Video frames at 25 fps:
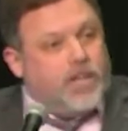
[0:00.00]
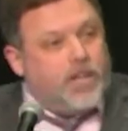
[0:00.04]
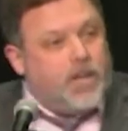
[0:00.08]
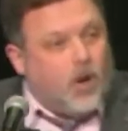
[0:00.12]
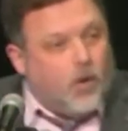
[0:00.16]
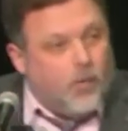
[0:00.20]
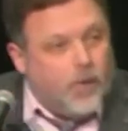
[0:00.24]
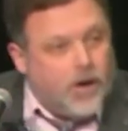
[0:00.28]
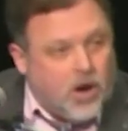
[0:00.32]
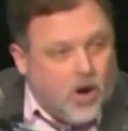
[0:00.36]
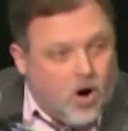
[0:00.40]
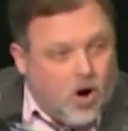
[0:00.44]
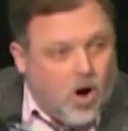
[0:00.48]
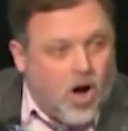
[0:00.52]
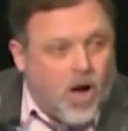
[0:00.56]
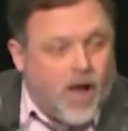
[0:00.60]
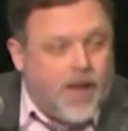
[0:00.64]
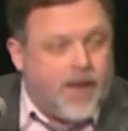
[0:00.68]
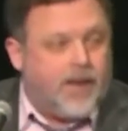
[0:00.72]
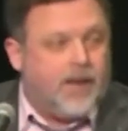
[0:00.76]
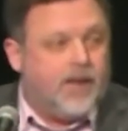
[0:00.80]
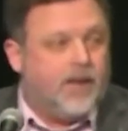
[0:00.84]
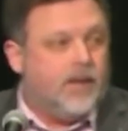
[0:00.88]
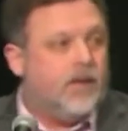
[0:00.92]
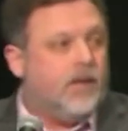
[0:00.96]
going
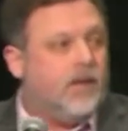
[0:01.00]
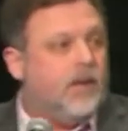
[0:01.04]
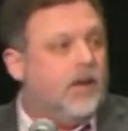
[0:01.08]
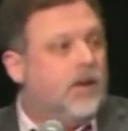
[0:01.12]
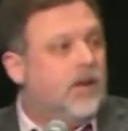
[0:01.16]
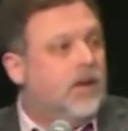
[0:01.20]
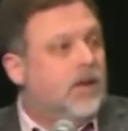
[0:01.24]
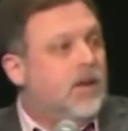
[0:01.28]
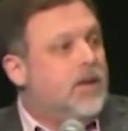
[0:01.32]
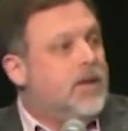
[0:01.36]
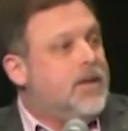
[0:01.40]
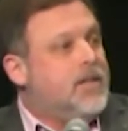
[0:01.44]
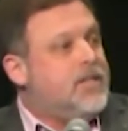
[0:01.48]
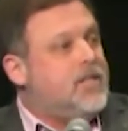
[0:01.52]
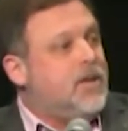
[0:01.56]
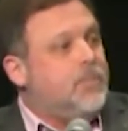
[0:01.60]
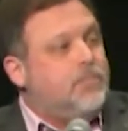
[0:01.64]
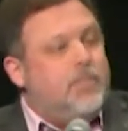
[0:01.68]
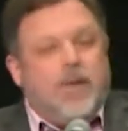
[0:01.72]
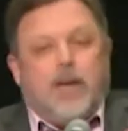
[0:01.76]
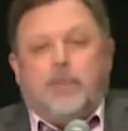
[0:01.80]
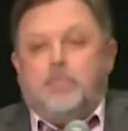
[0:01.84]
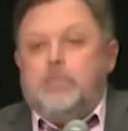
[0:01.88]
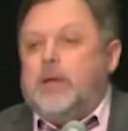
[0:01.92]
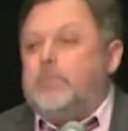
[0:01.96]
on. To
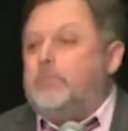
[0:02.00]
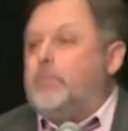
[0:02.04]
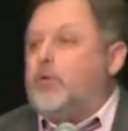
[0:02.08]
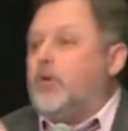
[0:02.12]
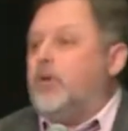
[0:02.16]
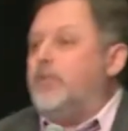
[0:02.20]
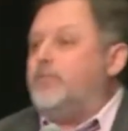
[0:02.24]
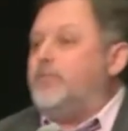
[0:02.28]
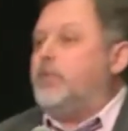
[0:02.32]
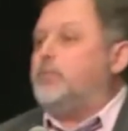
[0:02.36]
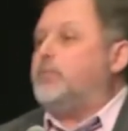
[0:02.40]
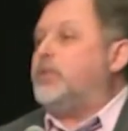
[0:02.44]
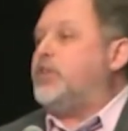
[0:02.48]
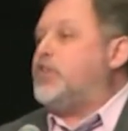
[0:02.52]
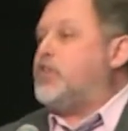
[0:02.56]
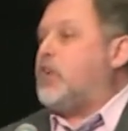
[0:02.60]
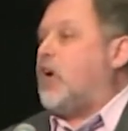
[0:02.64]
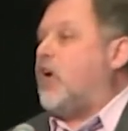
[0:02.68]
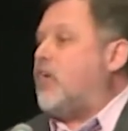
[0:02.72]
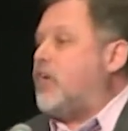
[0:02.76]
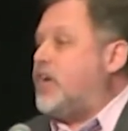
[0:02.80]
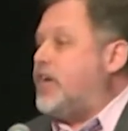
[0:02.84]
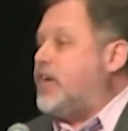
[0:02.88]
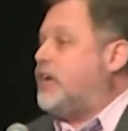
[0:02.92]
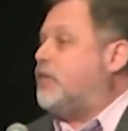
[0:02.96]
be a member of the
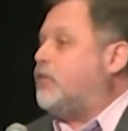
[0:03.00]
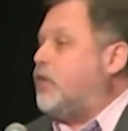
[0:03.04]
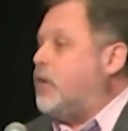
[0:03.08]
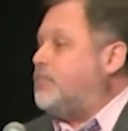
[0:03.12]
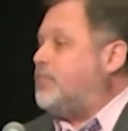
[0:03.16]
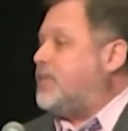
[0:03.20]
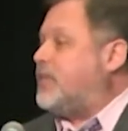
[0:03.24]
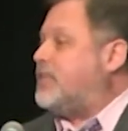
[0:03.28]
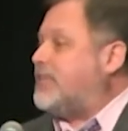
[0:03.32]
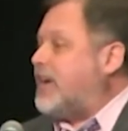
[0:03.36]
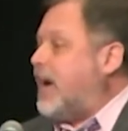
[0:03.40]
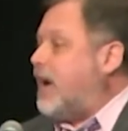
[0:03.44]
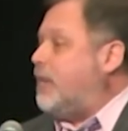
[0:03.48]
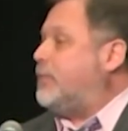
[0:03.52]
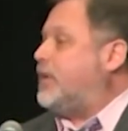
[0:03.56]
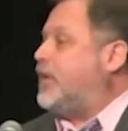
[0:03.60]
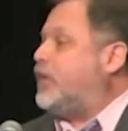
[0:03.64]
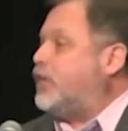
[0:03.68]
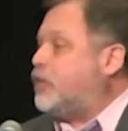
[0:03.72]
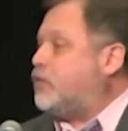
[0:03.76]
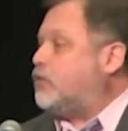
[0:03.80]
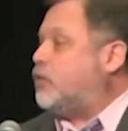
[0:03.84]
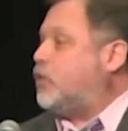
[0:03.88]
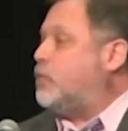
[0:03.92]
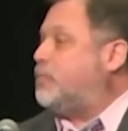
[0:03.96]
majority group, the
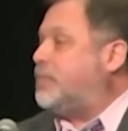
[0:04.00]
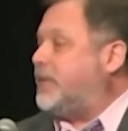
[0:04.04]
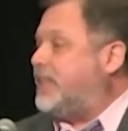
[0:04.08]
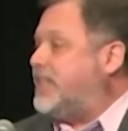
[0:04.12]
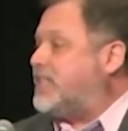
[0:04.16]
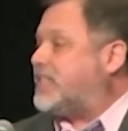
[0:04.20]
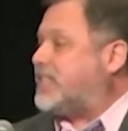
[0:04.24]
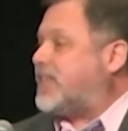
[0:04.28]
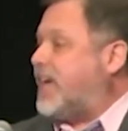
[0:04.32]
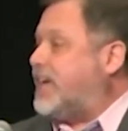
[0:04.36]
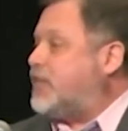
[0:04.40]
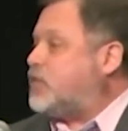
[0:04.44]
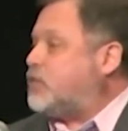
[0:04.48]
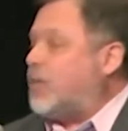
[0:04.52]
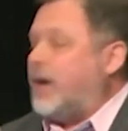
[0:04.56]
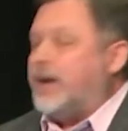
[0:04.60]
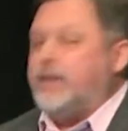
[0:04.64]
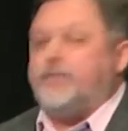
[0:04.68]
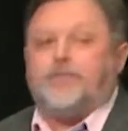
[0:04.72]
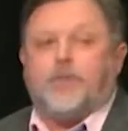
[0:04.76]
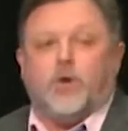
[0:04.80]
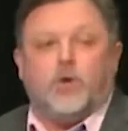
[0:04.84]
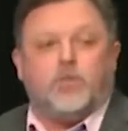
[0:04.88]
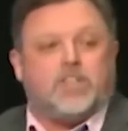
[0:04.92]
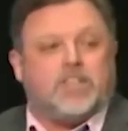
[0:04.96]
dominant group, in this case,
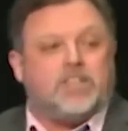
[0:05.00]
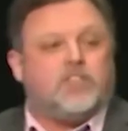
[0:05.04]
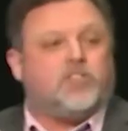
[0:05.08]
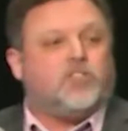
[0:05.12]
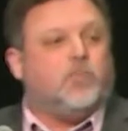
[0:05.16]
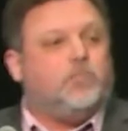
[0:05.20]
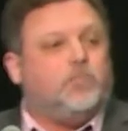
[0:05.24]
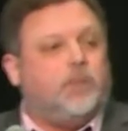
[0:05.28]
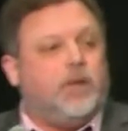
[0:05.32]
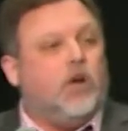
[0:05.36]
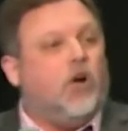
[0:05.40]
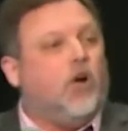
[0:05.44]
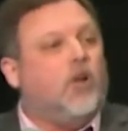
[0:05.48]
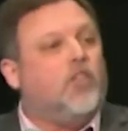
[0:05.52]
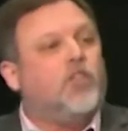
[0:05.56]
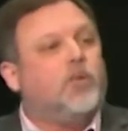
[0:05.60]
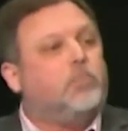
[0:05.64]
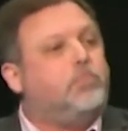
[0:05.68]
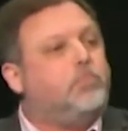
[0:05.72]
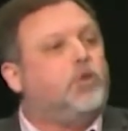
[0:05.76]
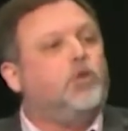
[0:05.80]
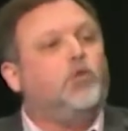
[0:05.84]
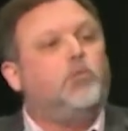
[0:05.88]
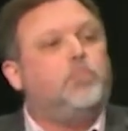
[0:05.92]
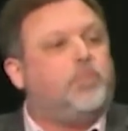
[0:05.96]
white folks, is to be on the
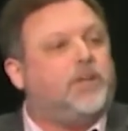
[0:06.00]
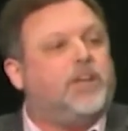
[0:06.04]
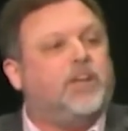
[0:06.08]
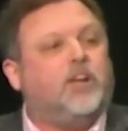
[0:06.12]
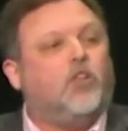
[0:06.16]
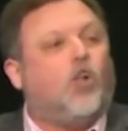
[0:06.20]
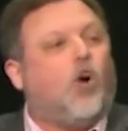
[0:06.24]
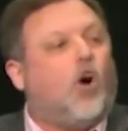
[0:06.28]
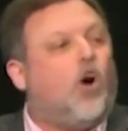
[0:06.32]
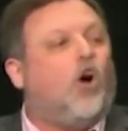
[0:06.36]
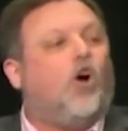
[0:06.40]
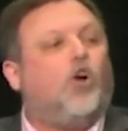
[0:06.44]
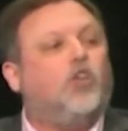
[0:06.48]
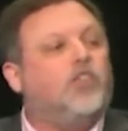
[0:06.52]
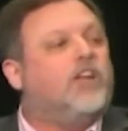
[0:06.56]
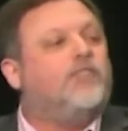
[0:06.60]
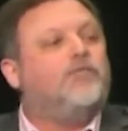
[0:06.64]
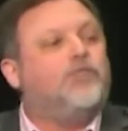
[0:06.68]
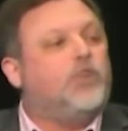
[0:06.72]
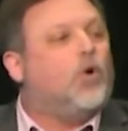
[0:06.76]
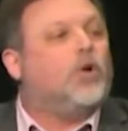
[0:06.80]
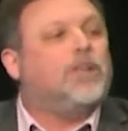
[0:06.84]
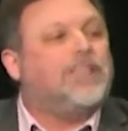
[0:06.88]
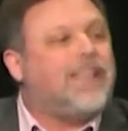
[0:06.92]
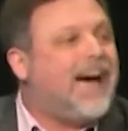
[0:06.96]
blue pill all
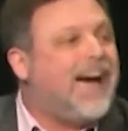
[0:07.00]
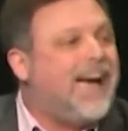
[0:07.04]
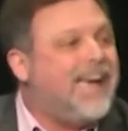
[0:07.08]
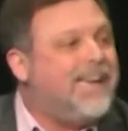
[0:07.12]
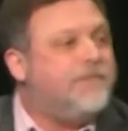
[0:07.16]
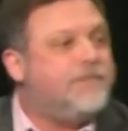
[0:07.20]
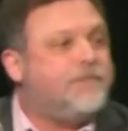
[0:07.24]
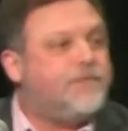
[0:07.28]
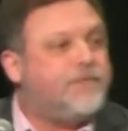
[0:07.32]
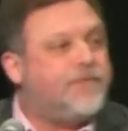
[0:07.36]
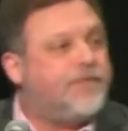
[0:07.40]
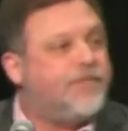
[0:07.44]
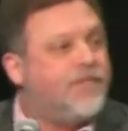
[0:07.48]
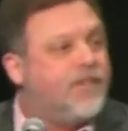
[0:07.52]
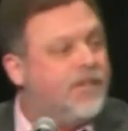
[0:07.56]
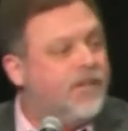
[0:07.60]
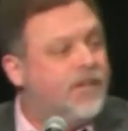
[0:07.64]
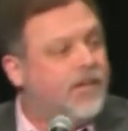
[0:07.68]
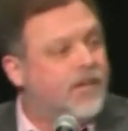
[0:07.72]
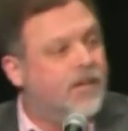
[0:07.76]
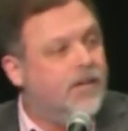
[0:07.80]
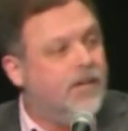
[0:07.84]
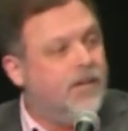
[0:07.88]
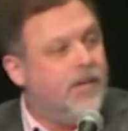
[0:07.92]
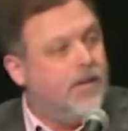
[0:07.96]
of your life.
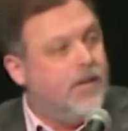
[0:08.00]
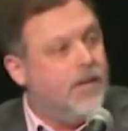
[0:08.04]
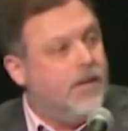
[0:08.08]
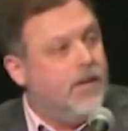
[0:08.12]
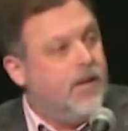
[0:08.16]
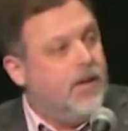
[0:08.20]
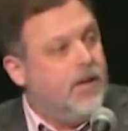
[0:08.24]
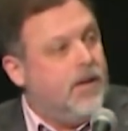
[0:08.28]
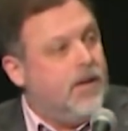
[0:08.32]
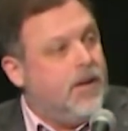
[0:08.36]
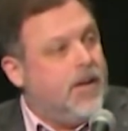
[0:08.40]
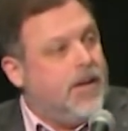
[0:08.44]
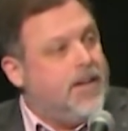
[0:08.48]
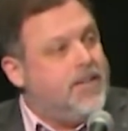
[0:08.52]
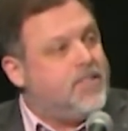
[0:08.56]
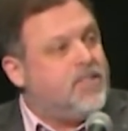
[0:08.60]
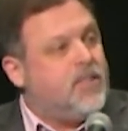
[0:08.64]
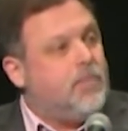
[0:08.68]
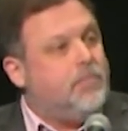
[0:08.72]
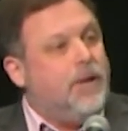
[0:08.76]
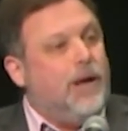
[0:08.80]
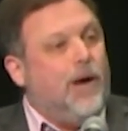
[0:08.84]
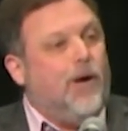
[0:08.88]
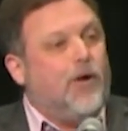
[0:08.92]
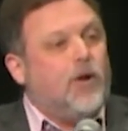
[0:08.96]
It is
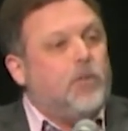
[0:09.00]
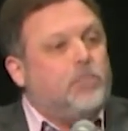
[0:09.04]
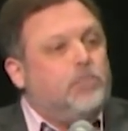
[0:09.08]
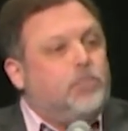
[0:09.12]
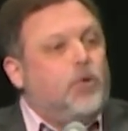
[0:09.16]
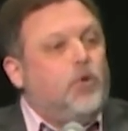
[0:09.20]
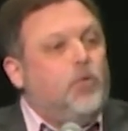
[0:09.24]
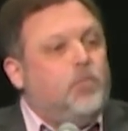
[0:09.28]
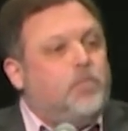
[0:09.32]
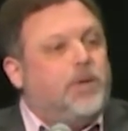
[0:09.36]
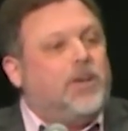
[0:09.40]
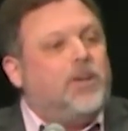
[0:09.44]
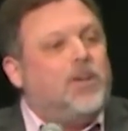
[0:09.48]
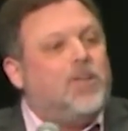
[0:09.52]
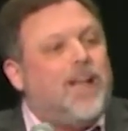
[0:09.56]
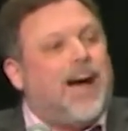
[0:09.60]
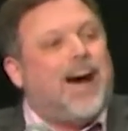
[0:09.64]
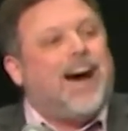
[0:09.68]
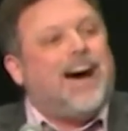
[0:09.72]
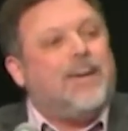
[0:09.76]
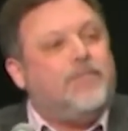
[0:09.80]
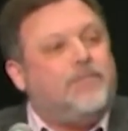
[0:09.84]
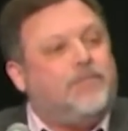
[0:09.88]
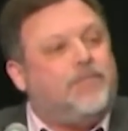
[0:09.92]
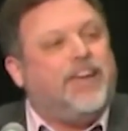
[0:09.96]
to be on a blue pill
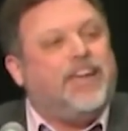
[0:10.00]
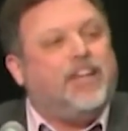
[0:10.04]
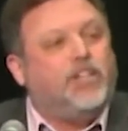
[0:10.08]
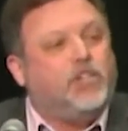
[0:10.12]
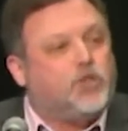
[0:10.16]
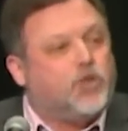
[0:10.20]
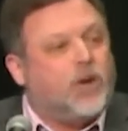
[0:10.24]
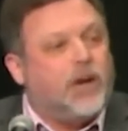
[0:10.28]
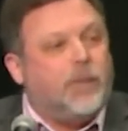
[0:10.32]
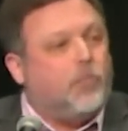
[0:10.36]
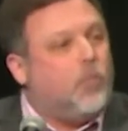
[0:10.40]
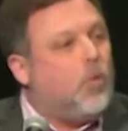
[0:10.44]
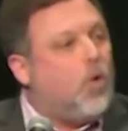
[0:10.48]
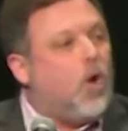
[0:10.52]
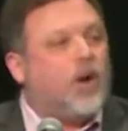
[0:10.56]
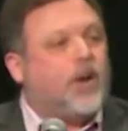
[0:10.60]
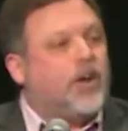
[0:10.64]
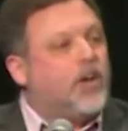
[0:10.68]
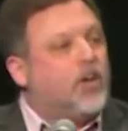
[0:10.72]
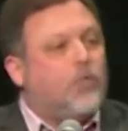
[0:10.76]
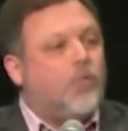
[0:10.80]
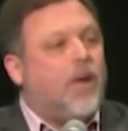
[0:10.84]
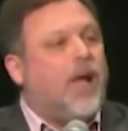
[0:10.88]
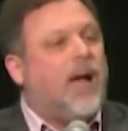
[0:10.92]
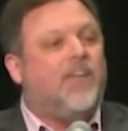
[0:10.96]
IV drip,
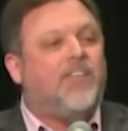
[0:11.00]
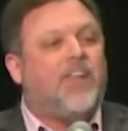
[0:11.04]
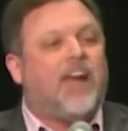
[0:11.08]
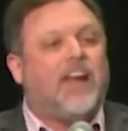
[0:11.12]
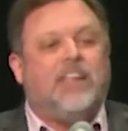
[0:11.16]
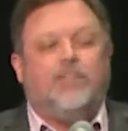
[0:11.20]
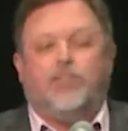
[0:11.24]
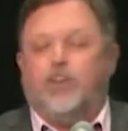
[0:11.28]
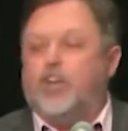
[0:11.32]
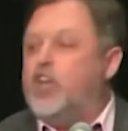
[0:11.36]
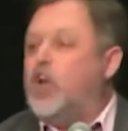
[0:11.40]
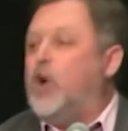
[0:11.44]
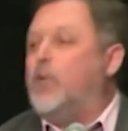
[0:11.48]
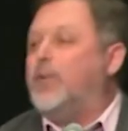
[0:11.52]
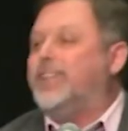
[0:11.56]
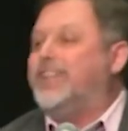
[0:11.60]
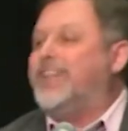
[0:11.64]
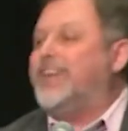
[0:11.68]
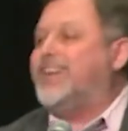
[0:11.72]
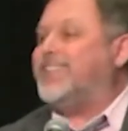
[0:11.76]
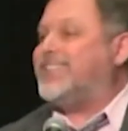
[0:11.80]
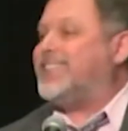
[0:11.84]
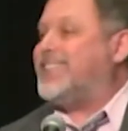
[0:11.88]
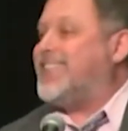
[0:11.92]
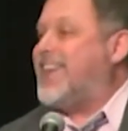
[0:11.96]
walking around not even knowing
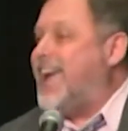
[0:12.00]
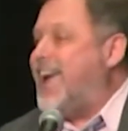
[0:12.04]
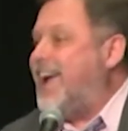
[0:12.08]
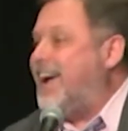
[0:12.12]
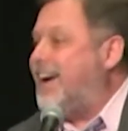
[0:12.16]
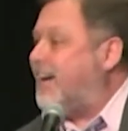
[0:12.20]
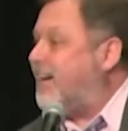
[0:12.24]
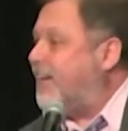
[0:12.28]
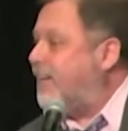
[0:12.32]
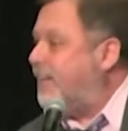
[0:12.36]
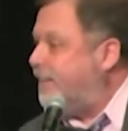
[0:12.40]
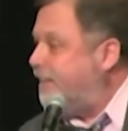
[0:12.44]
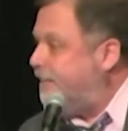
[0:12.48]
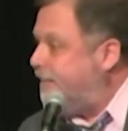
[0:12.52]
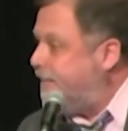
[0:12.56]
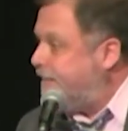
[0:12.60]
that it's there.